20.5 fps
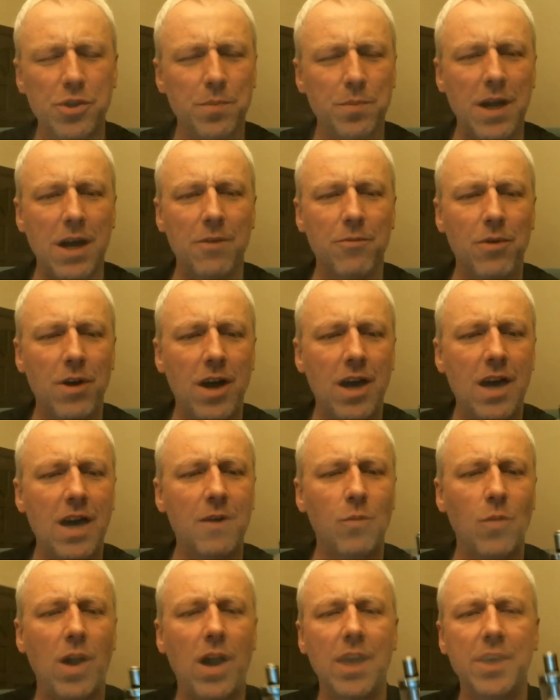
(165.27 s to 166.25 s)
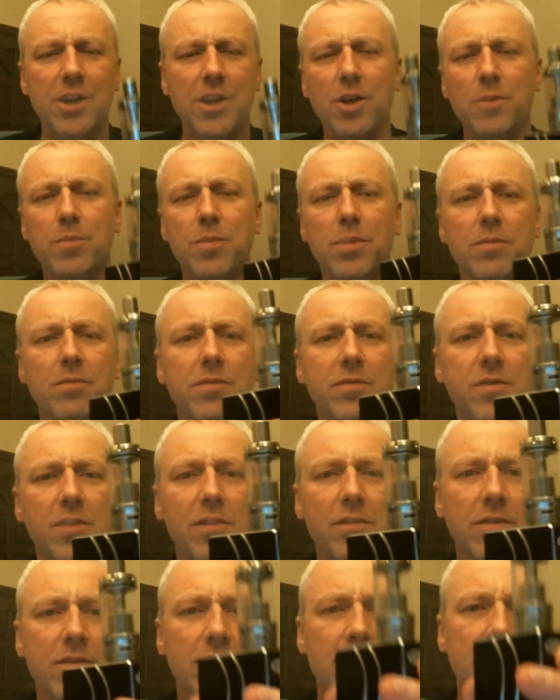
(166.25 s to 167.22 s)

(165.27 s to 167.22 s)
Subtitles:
about right, wide open for